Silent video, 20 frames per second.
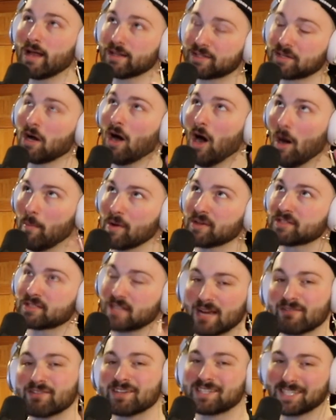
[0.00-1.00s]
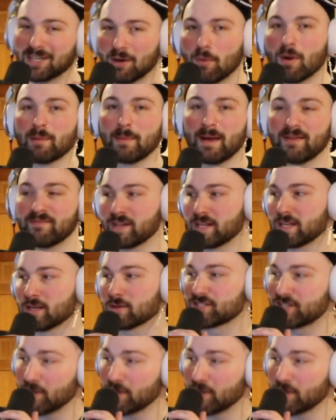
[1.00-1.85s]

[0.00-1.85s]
to almost every single one of my videos.